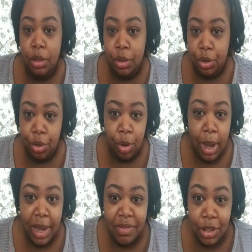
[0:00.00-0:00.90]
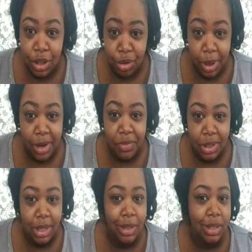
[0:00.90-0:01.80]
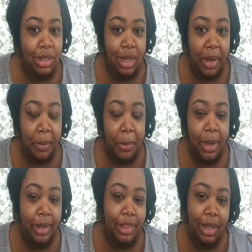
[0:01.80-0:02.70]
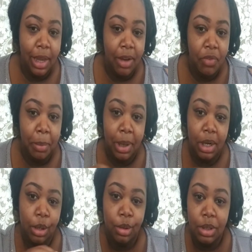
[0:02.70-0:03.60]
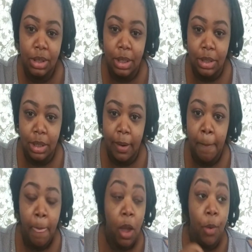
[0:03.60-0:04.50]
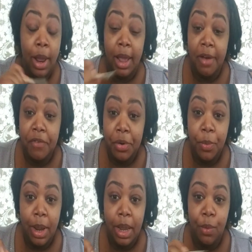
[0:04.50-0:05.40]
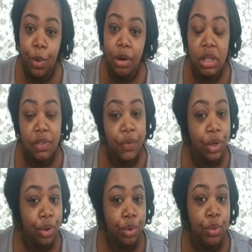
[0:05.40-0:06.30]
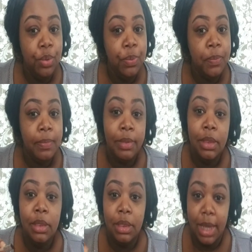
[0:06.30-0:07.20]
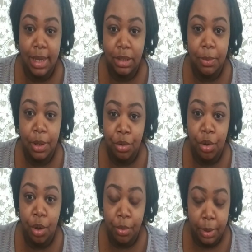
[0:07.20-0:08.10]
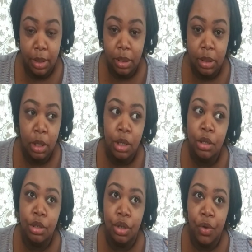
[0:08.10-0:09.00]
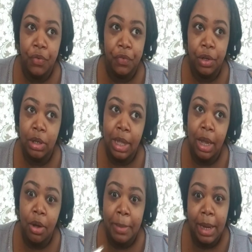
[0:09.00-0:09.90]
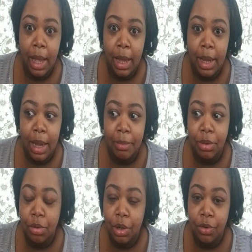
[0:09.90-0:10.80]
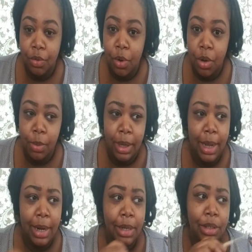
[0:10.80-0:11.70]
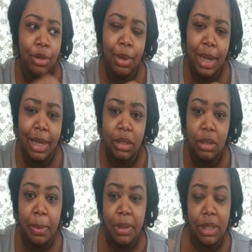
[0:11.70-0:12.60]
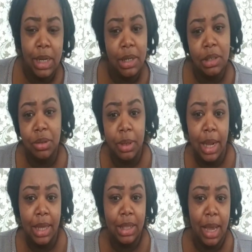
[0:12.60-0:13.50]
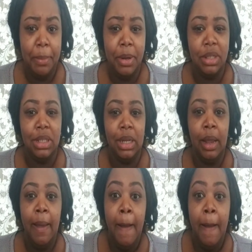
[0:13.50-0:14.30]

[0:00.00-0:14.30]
You don't have to do everything the same way that everybody else does it. Whatever way works for you, that's what you go with. Don't feel like, oh my God, I'm doing it the wrong way. I didn't do it like this person. I didn't do it like that person.